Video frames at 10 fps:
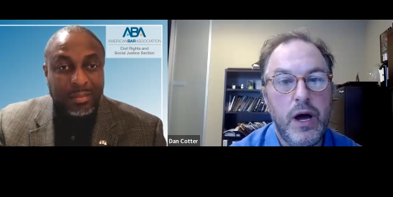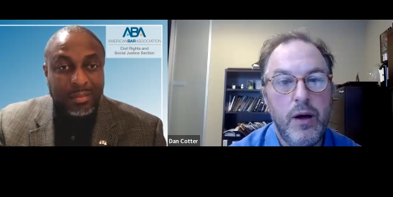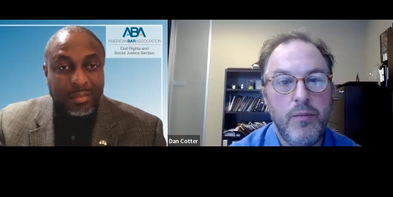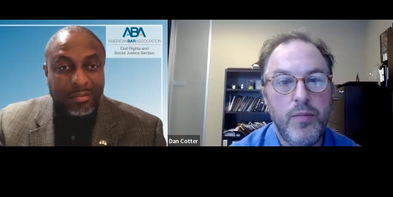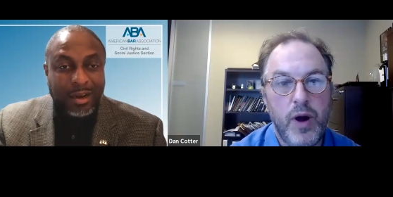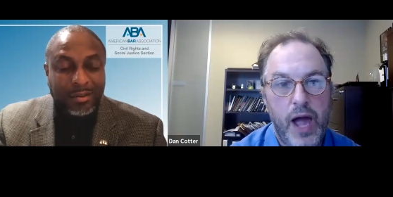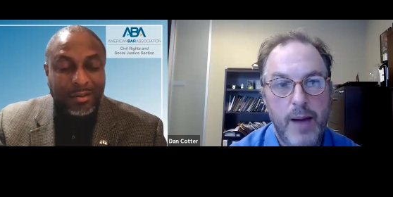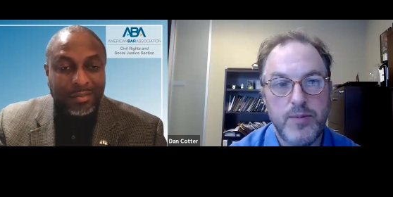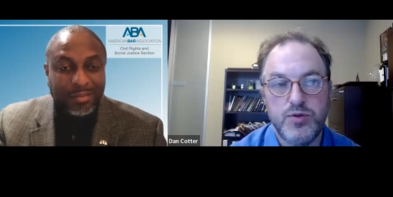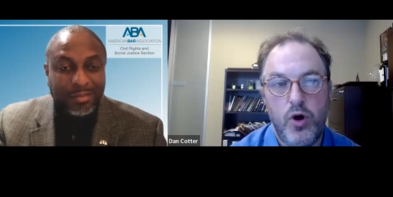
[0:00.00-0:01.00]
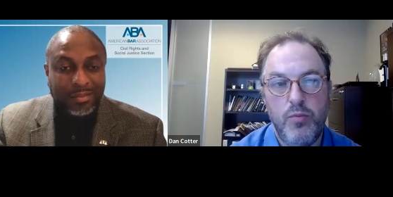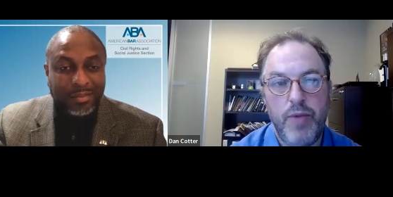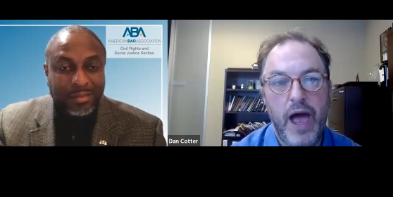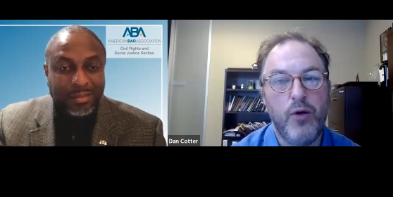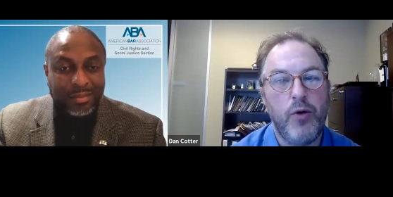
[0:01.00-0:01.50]
Speaker 1: uh, perhaps roll
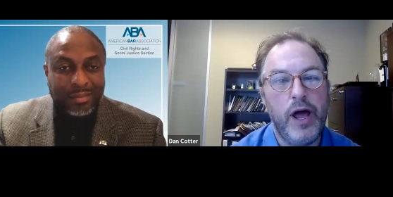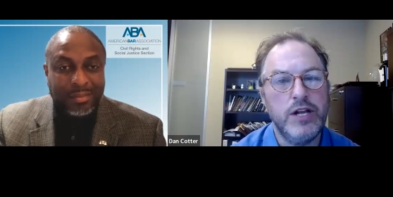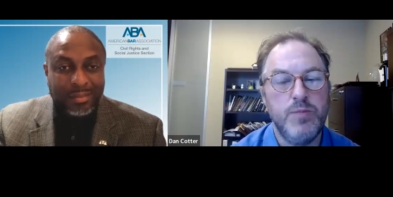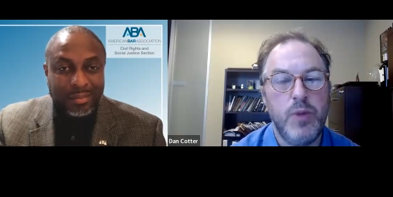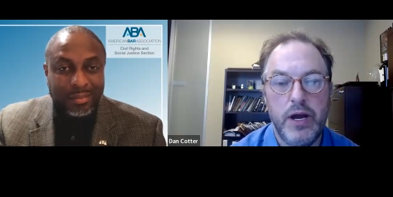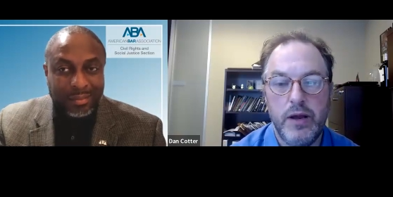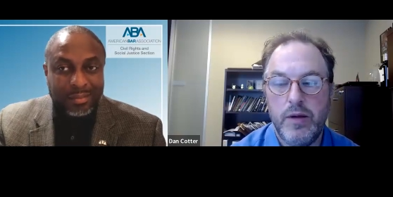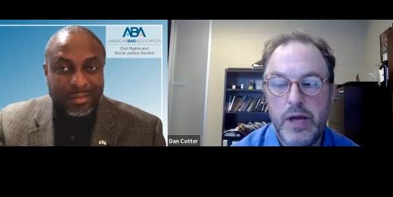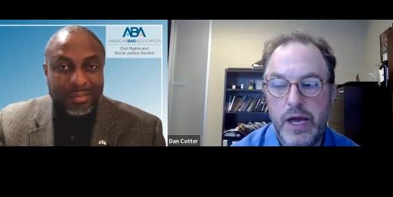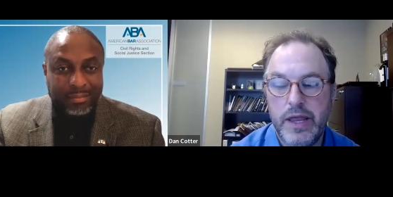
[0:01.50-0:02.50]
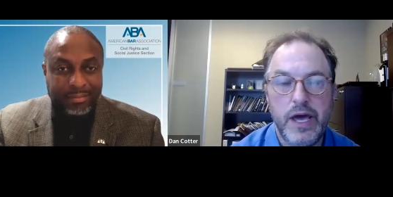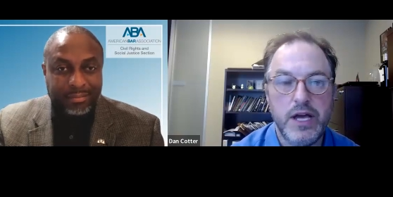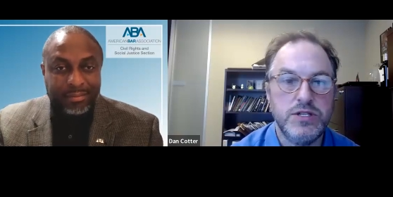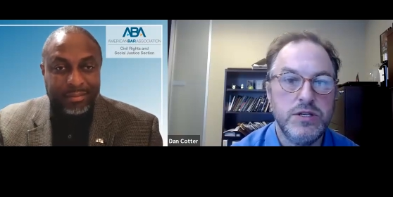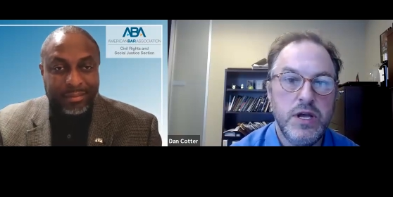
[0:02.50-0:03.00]
back rights. But it, in
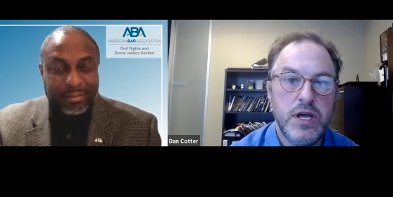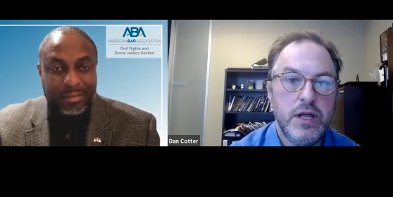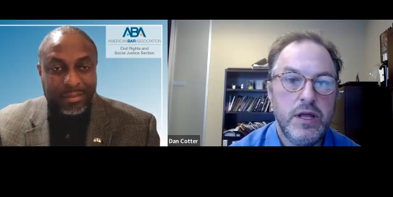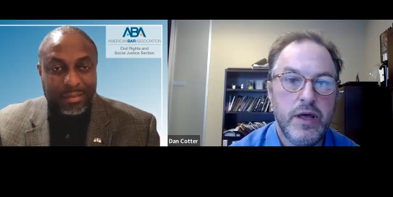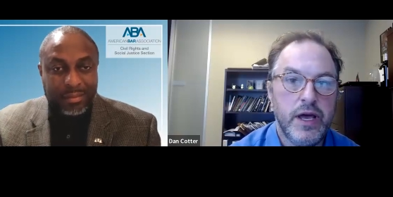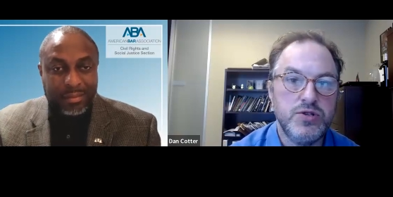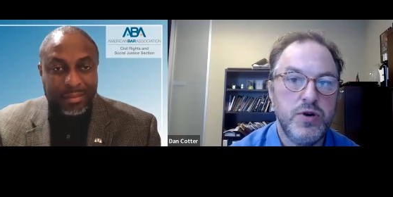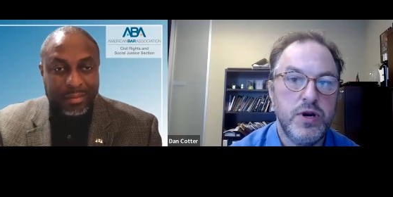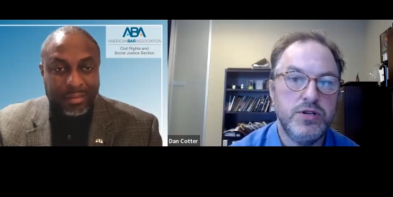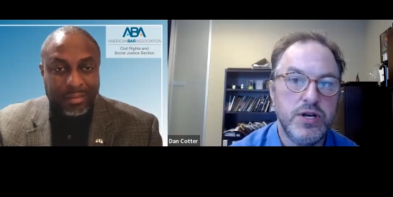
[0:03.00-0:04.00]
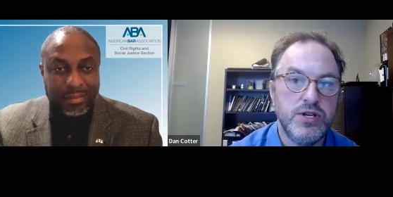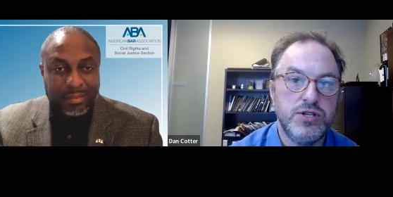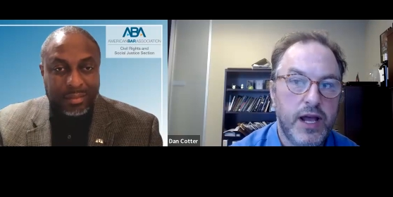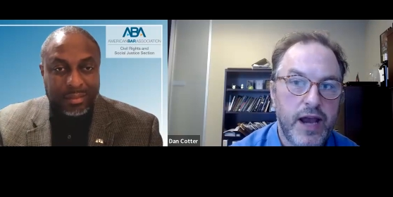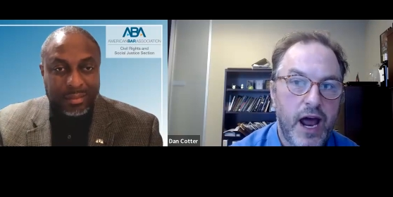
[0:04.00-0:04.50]
this, the history and tradition
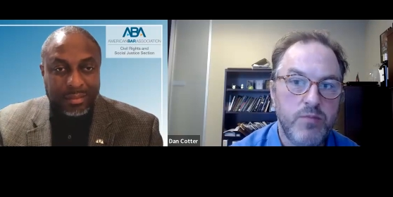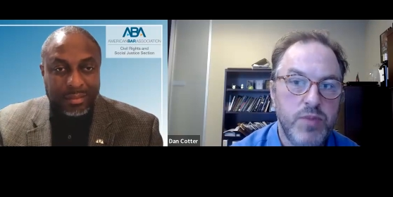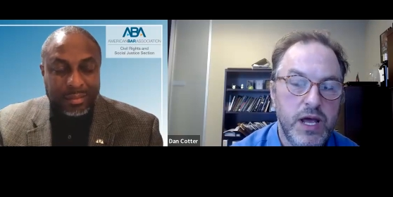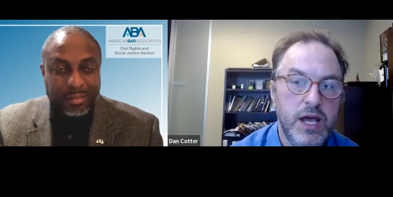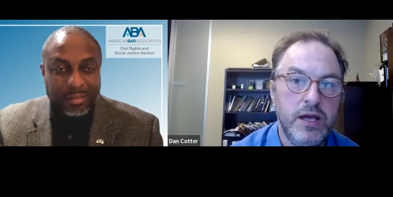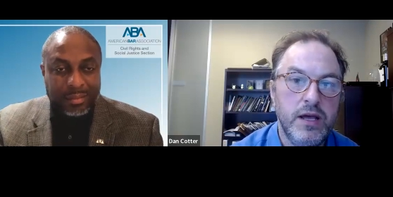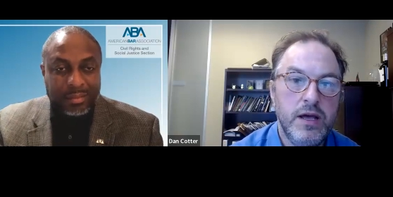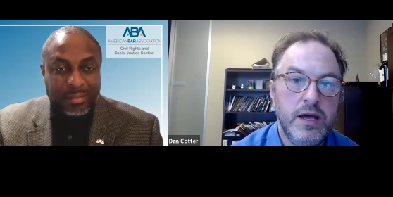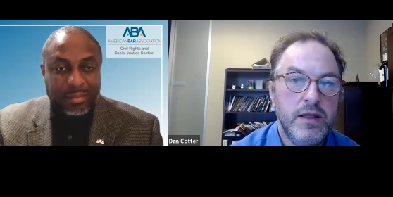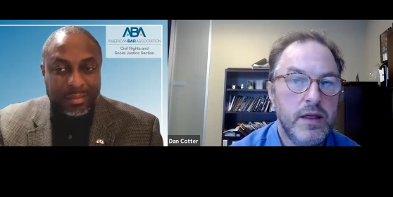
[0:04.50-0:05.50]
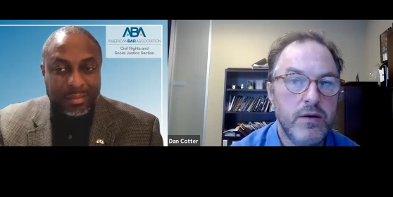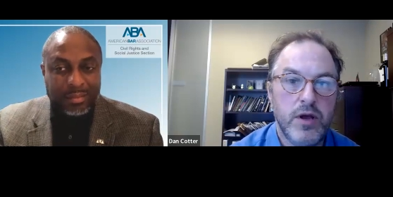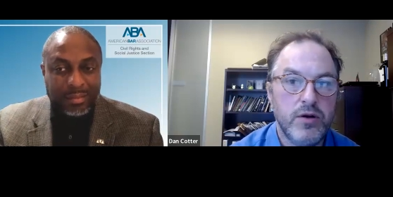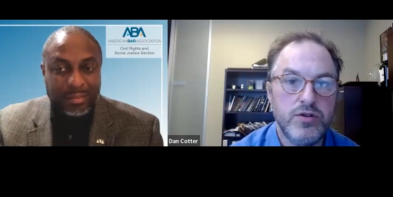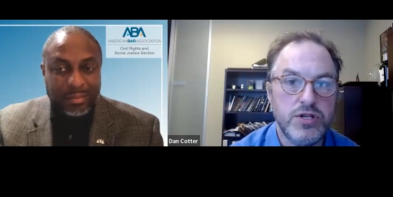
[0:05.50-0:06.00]
cannot be that, you
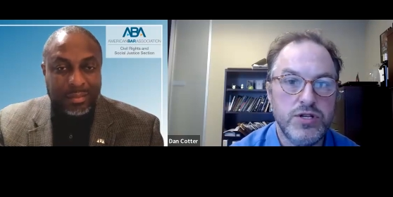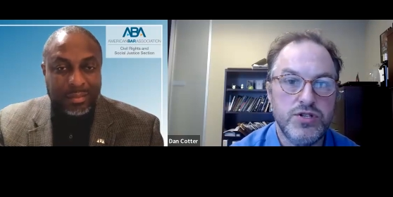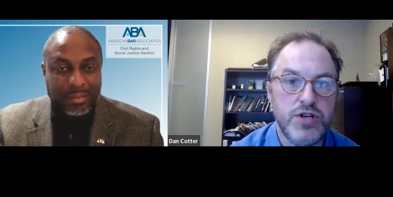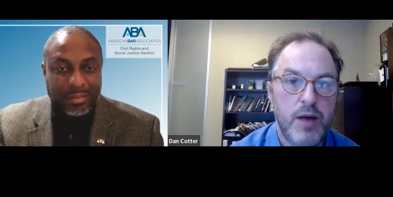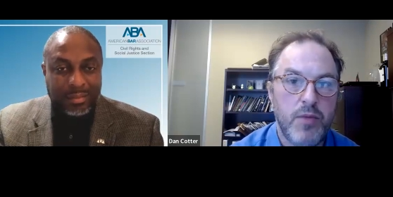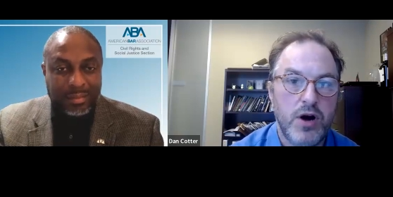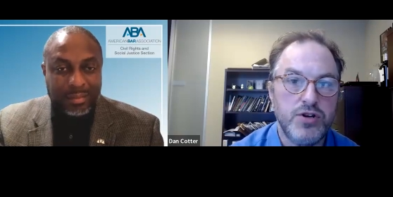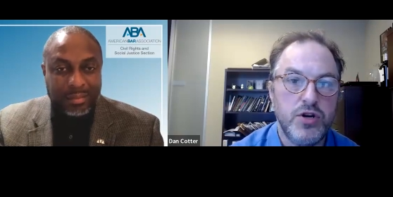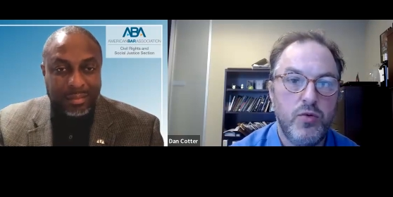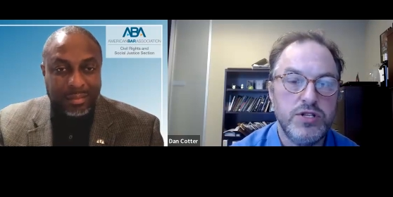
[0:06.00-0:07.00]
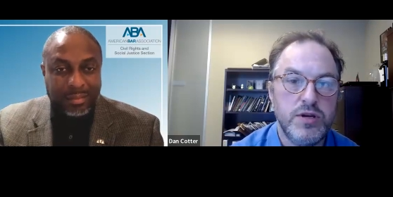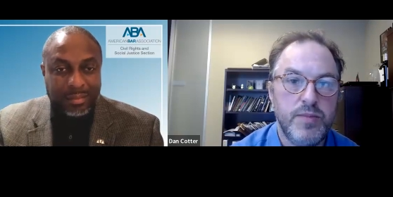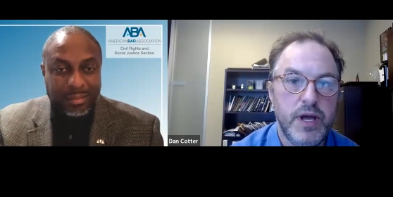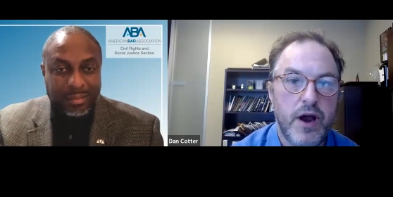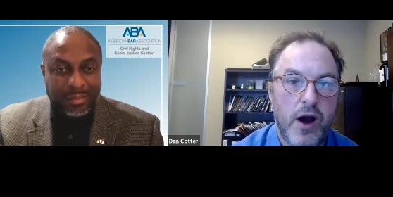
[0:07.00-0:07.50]
know, just as John Marshall wasn't
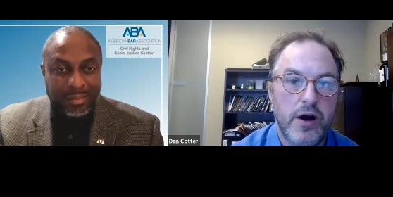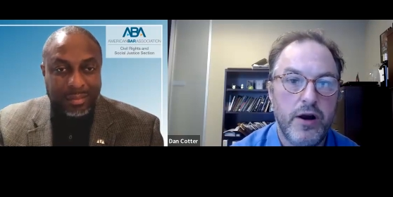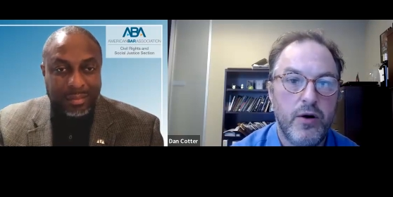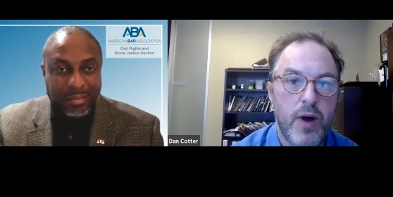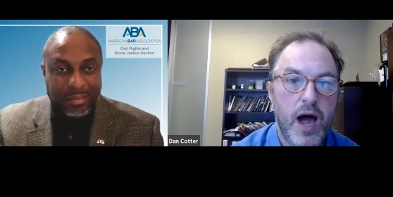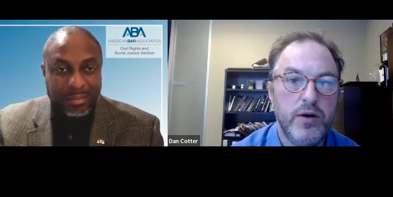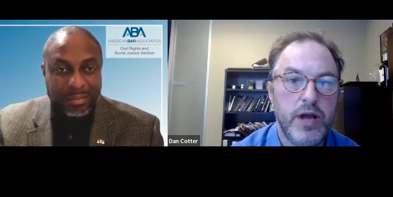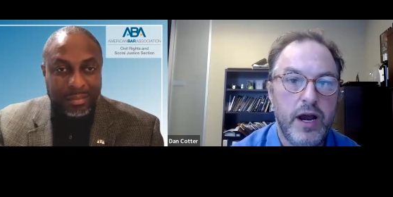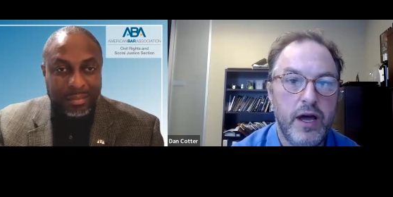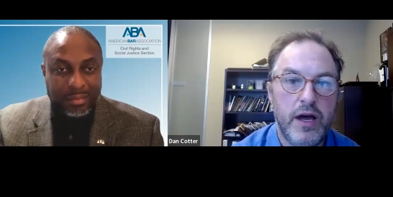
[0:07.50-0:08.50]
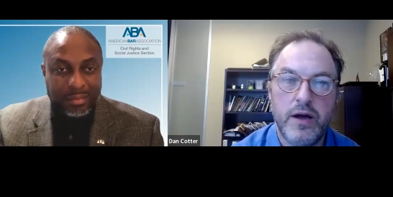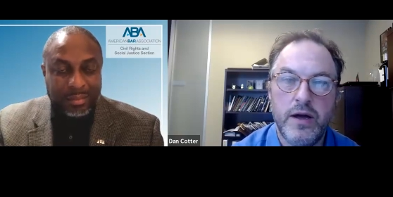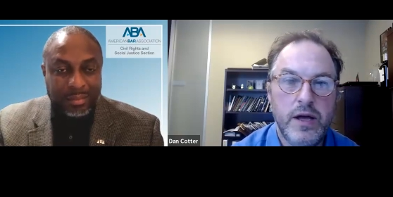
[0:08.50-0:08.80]
being carted around on a